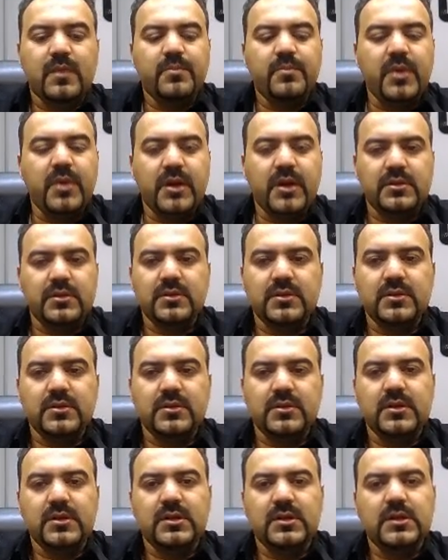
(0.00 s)
But
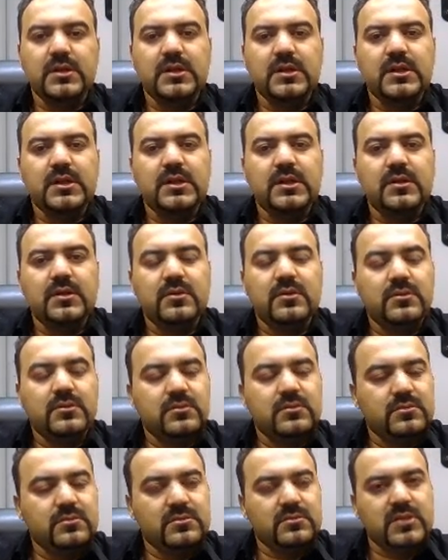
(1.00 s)

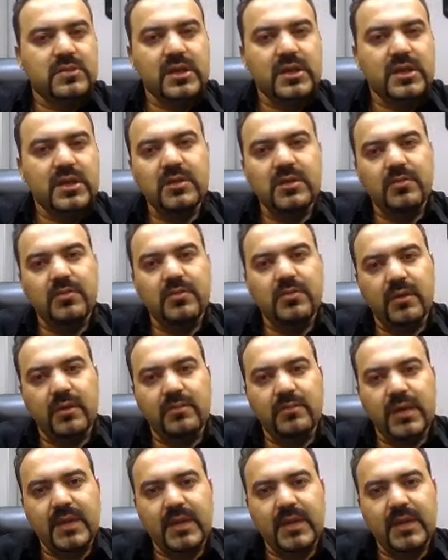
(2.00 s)
taking a bomb